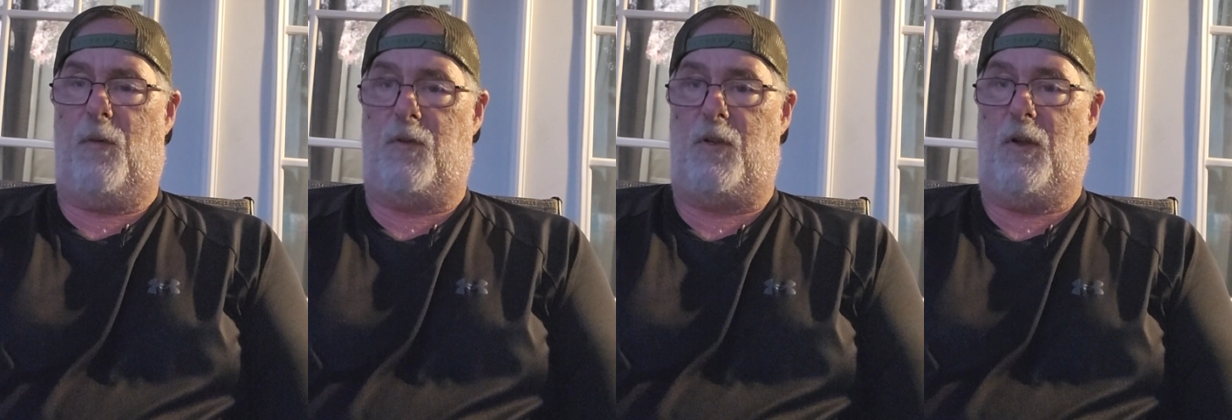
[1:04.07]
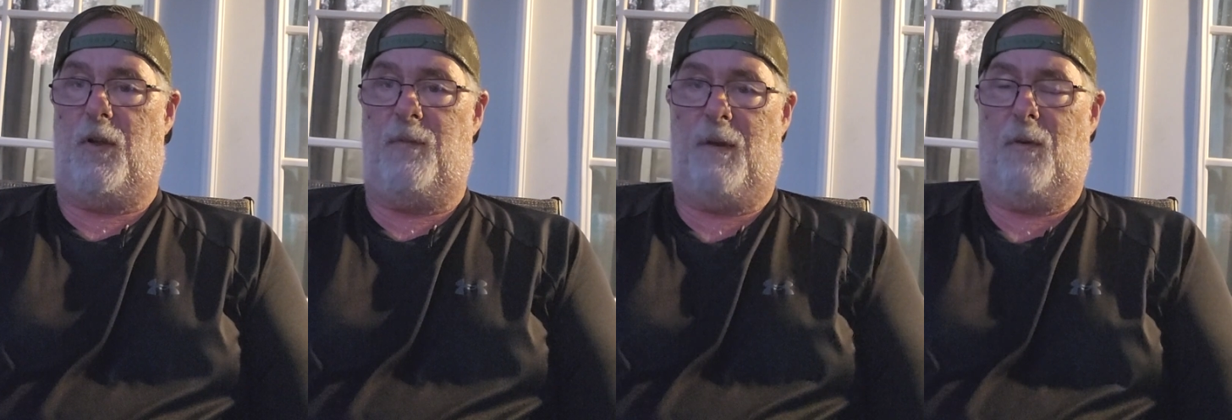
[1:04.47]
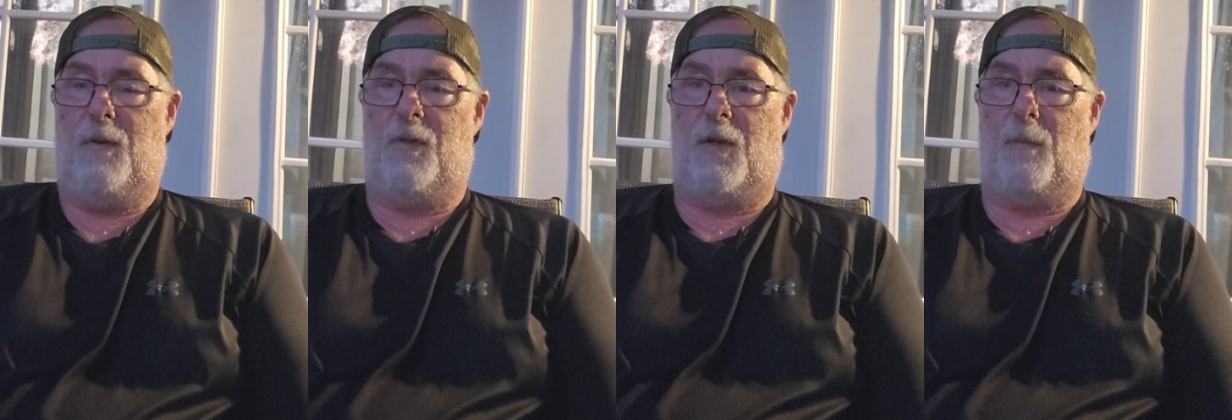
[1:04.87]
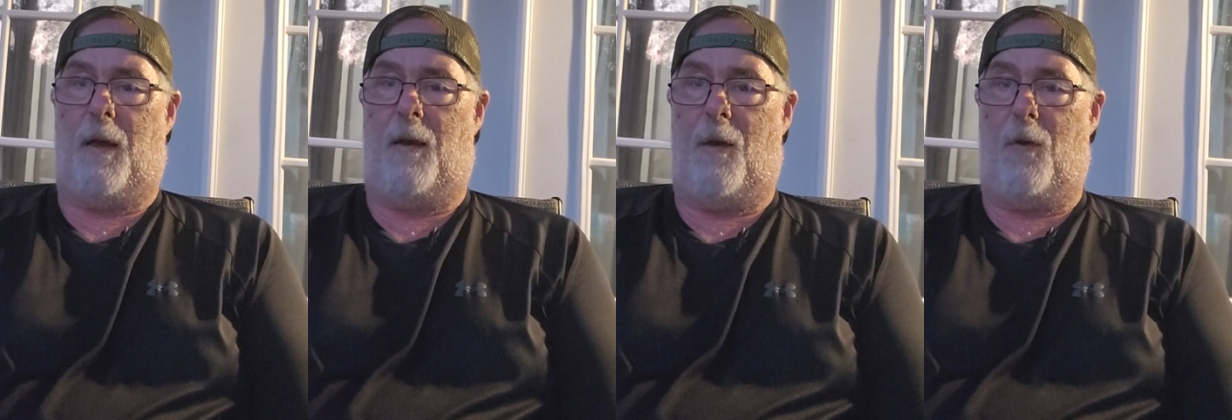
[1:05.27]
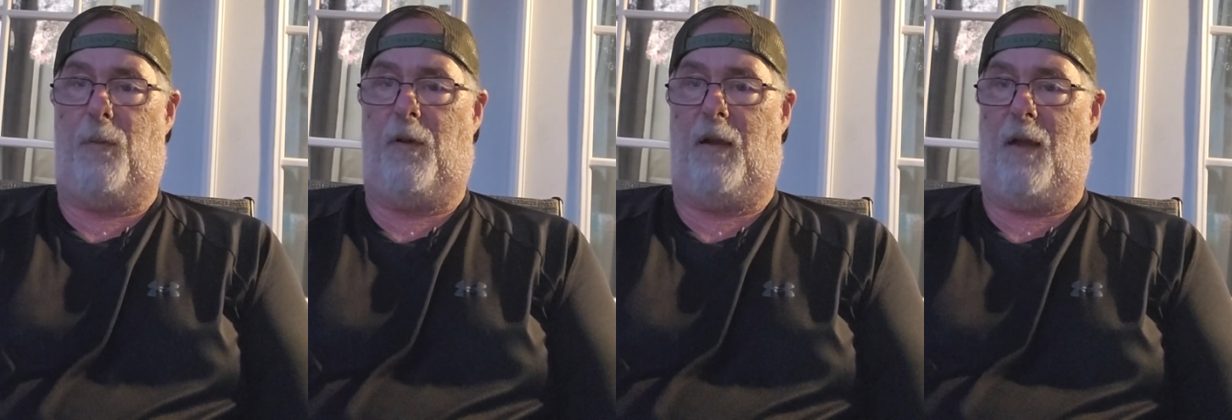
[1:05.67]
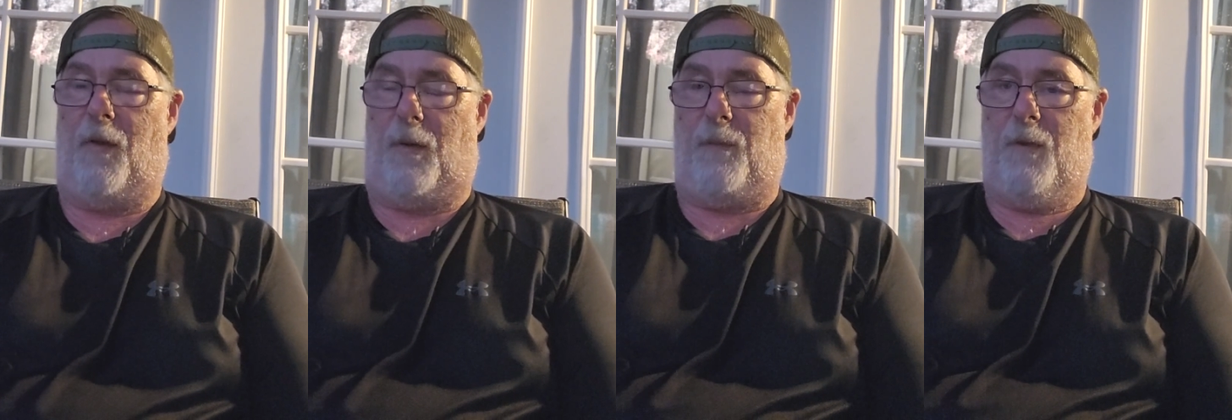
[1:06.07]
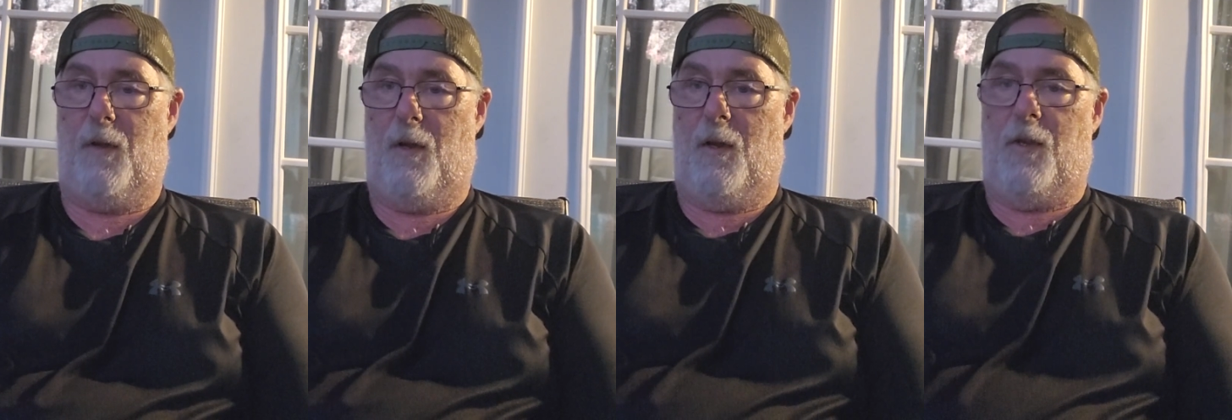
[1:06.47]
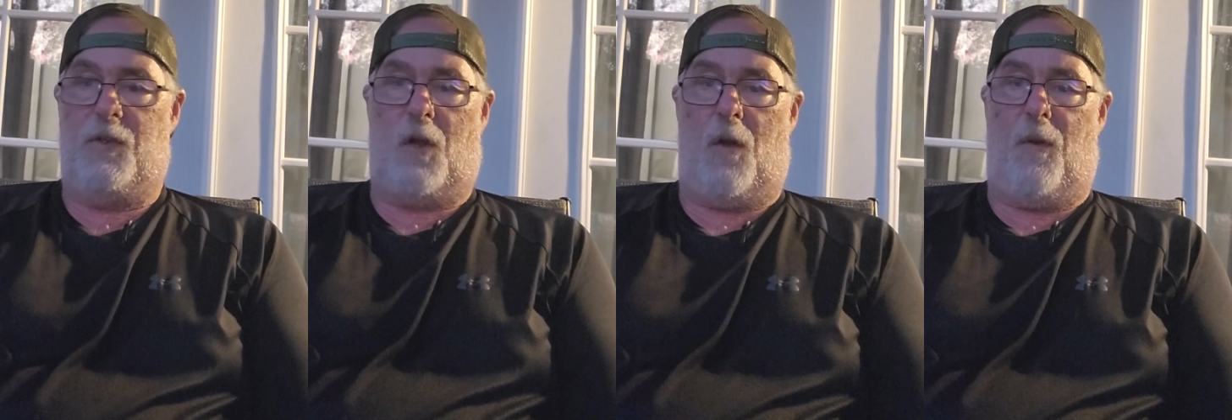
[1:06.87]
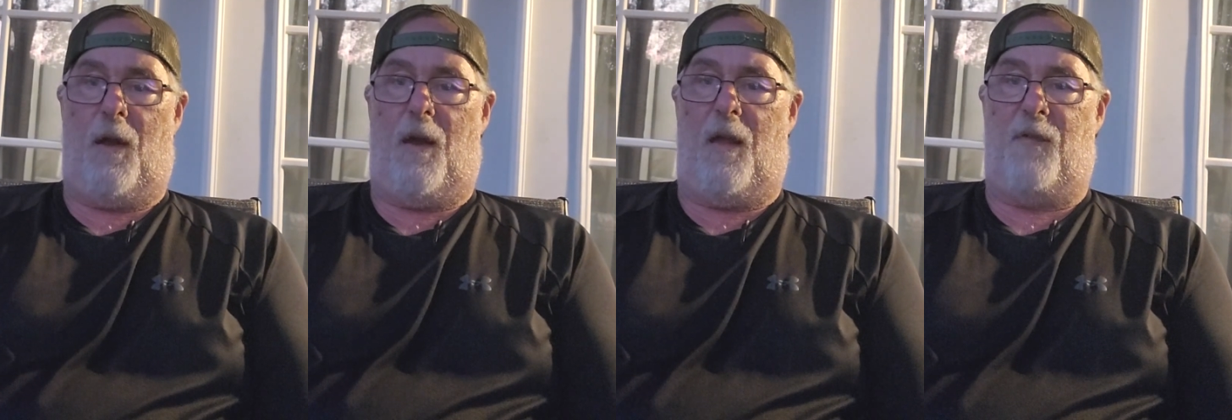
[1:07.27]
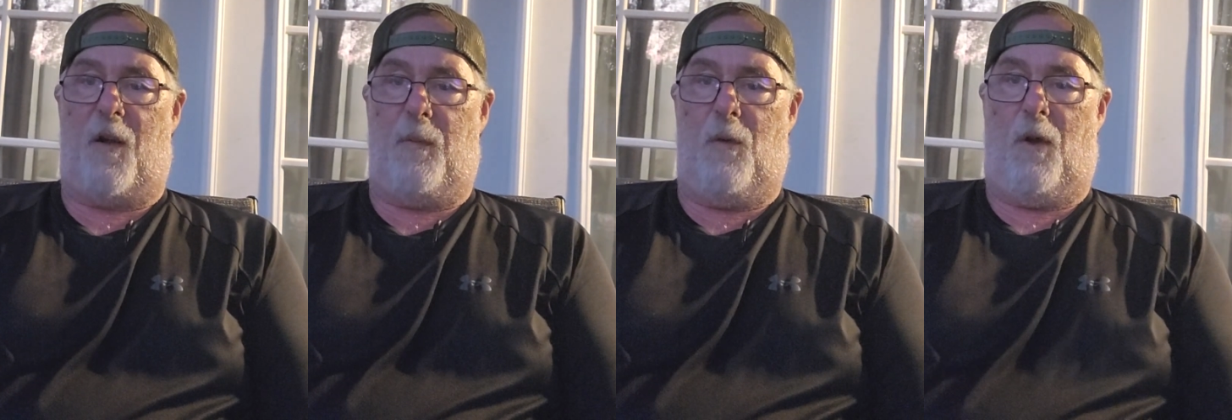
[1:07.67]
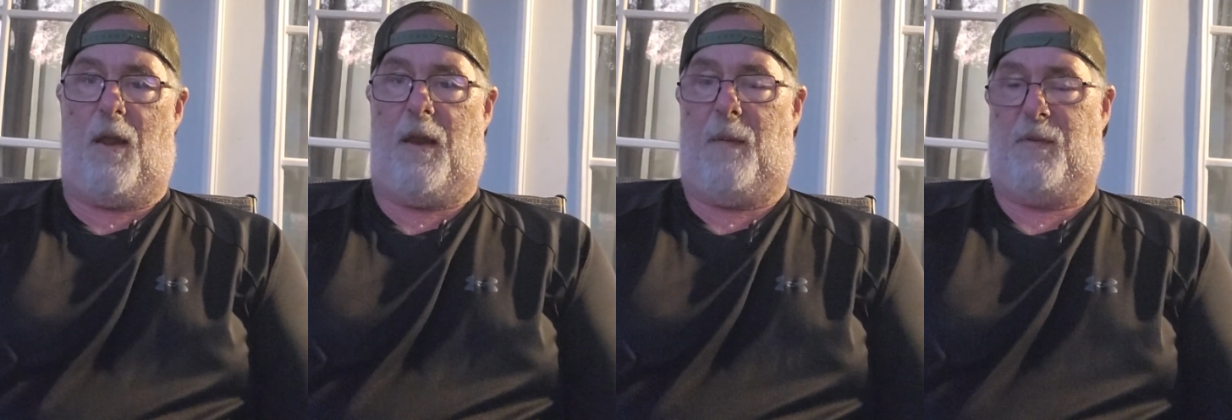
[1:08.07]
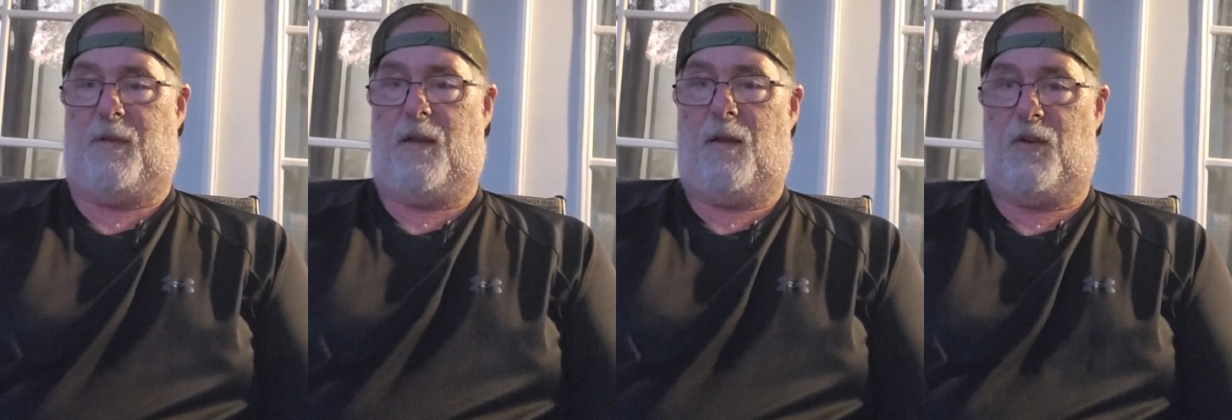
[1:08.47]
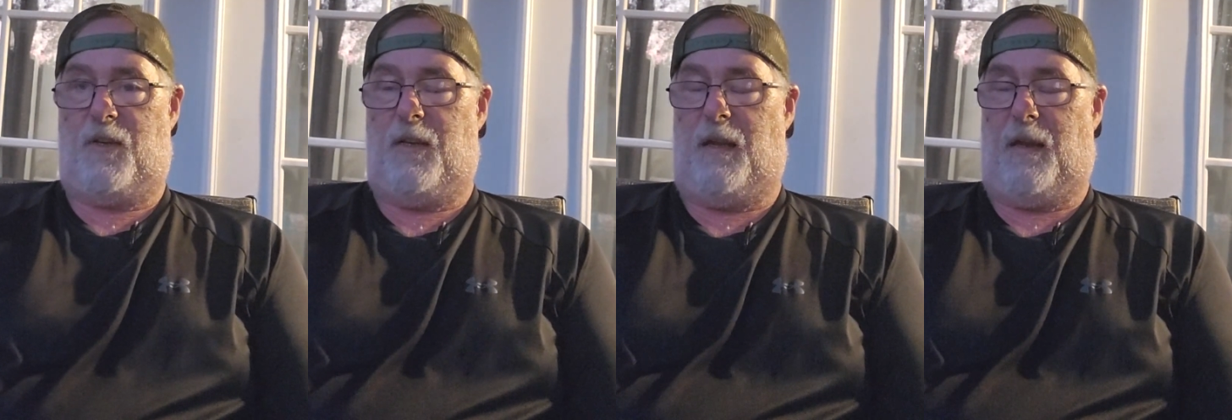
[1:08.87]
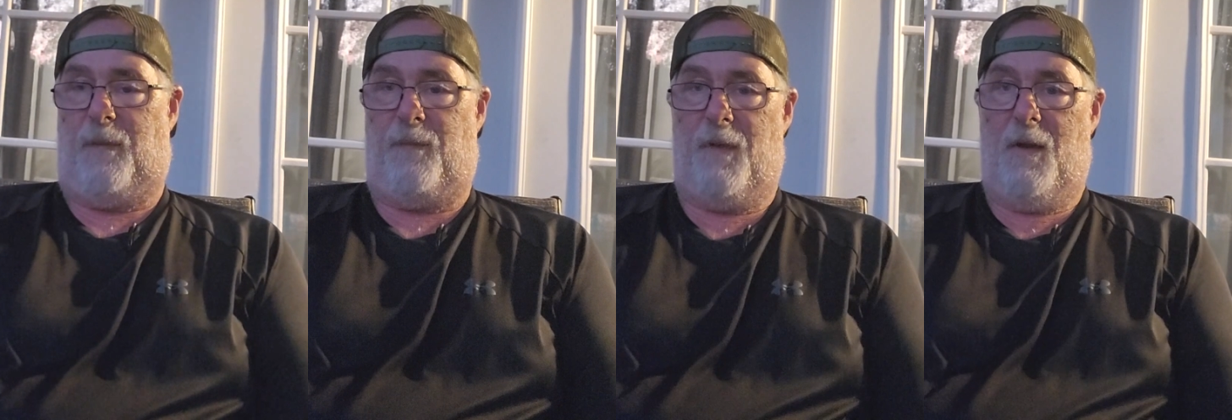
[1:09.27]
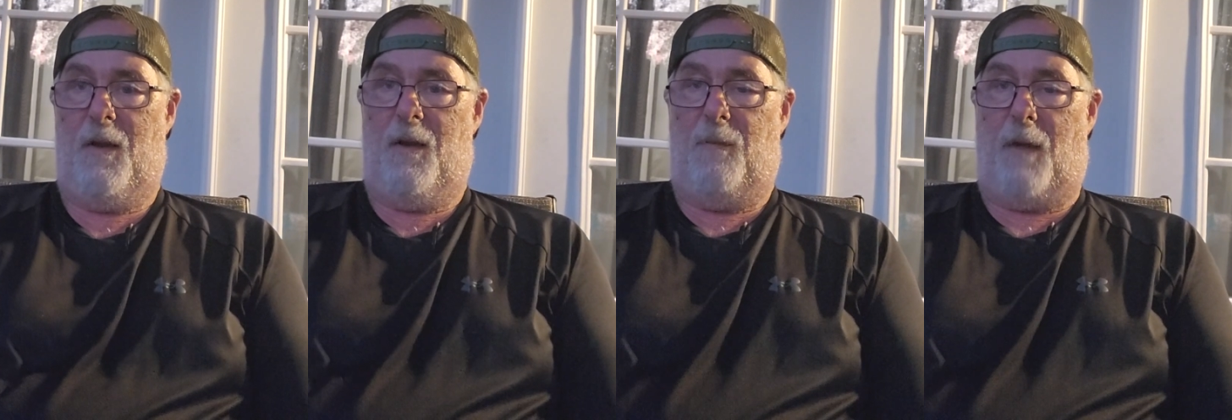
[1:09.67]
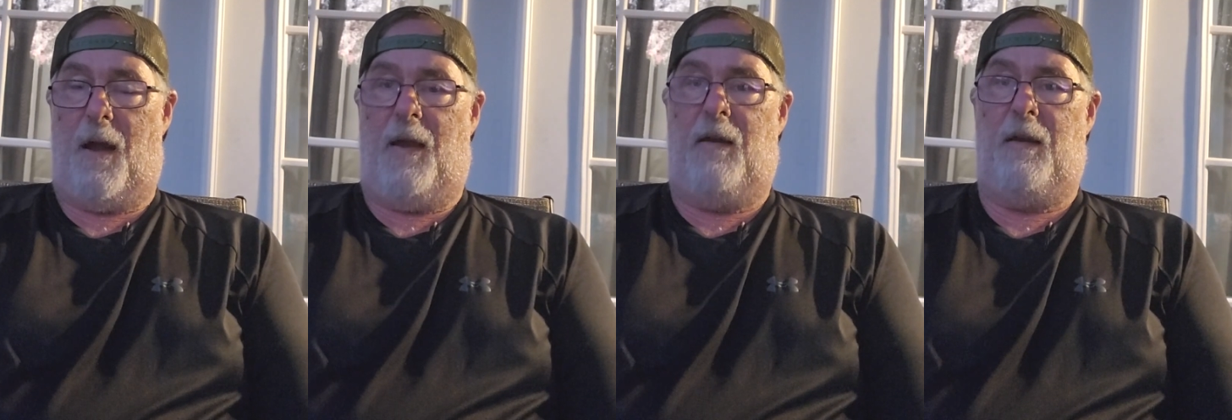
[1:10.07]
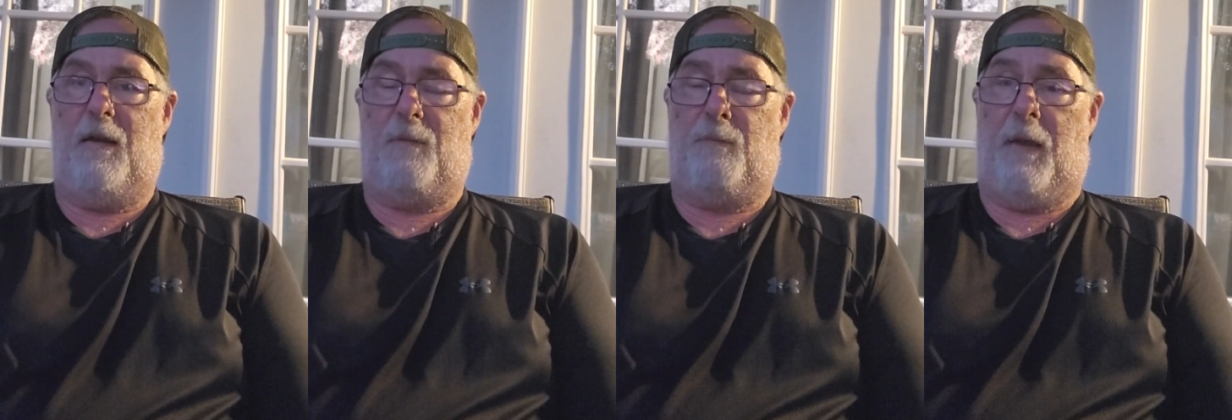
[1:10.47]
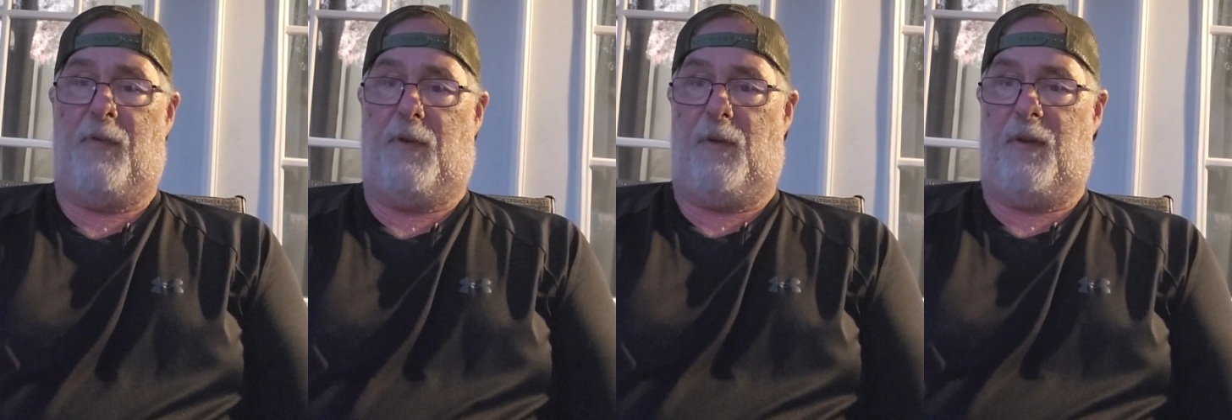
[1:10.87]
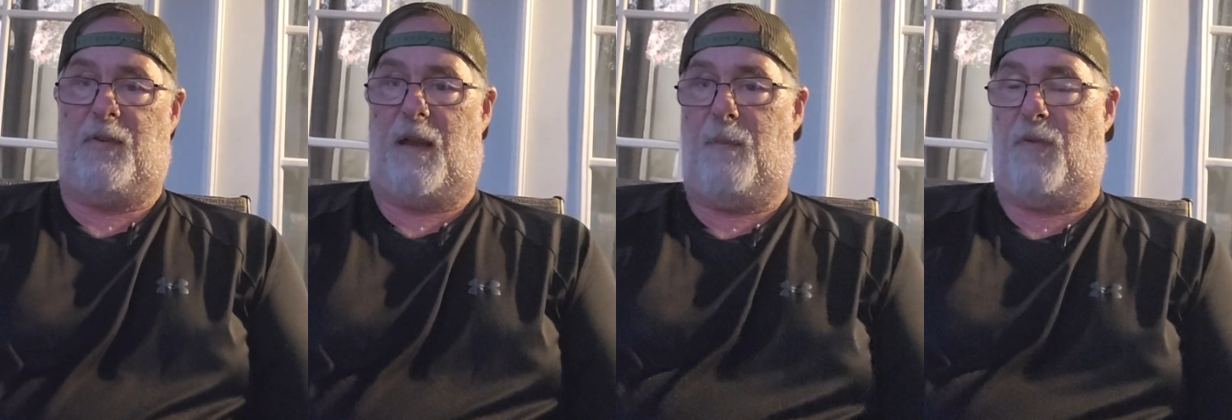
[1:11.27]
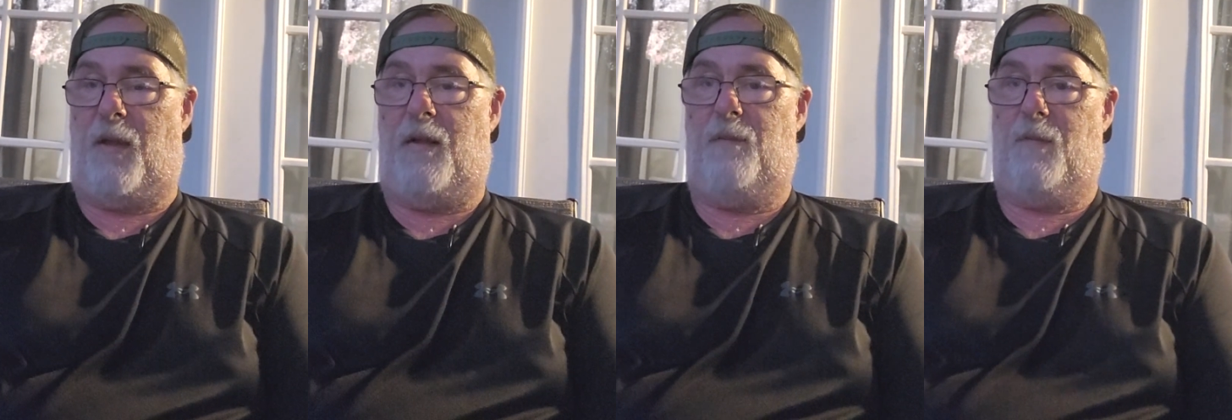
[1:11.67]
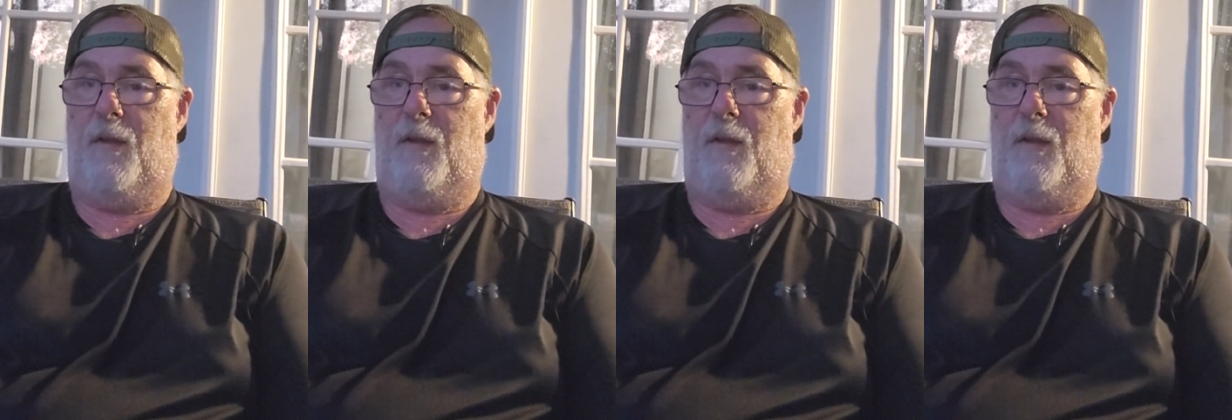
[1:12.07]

was good. It only took about an hour to put together. So I went on and I found me one on Amazon like she did. Mine is basically the same thing,